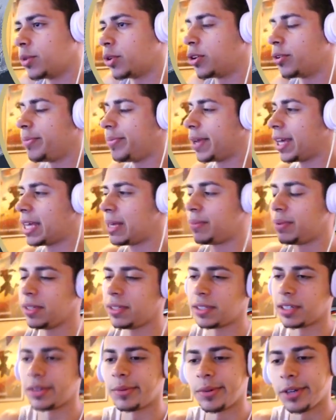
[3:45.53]
more
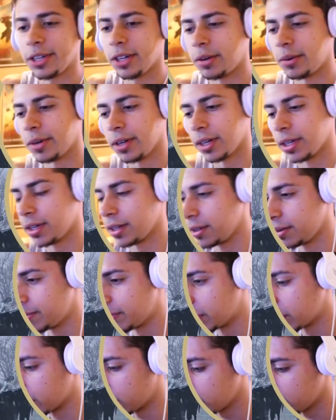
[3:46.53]
babies. Here we go again,
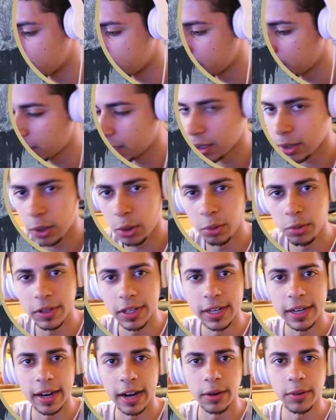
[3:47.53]
bruh. Who
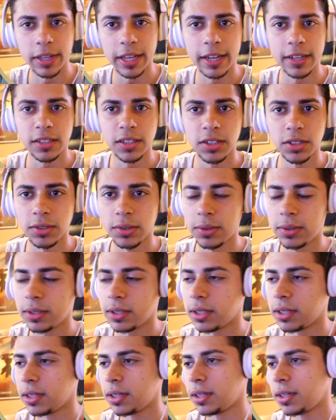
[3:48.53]
did it? Outlast 2?
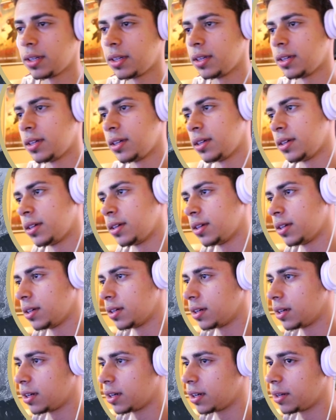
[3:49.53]

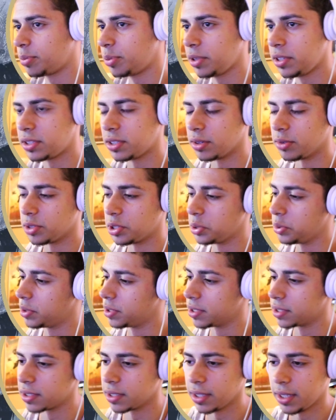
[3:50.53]
Please don't do
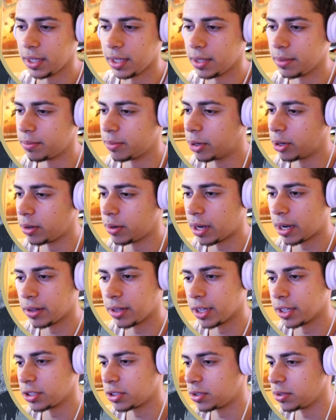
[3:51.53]
this again, bro.
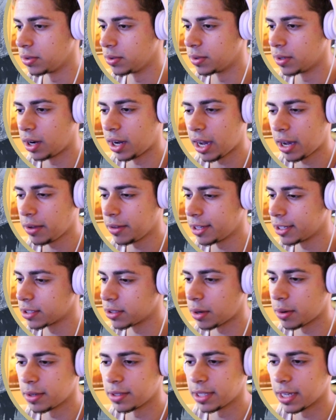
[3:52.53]
Outlast 2. Outlast
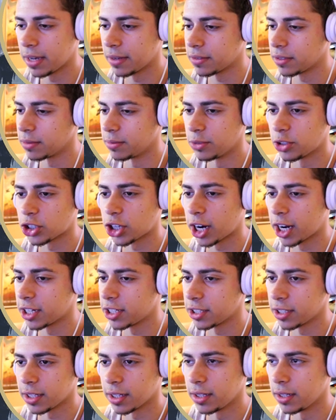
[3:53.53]
always have some
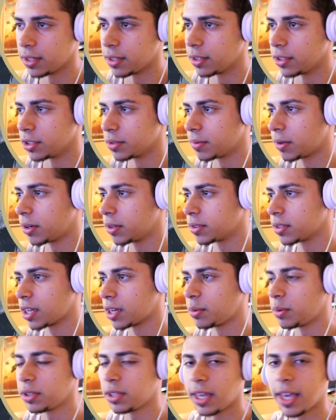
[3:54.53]
tragic endings, bro. It's
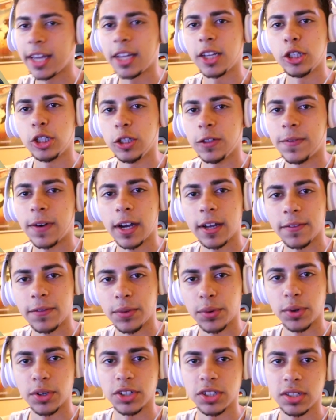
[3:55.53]
like, what the heck did you fight
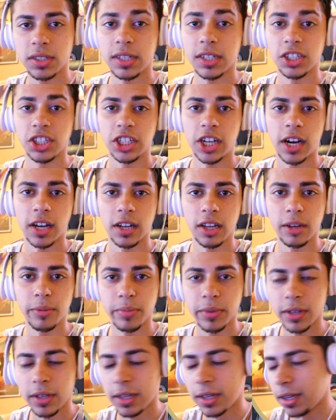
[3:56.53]
for? Just to get shot
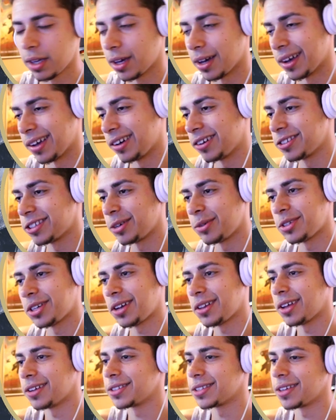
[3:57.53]
up? I ain't gonna say which
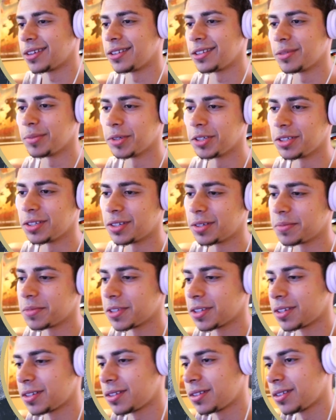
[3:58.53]
Outlast that is, but you know what I'm
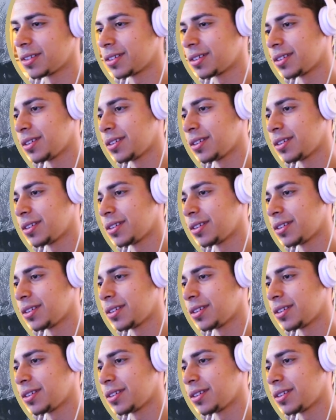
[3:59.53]
saying?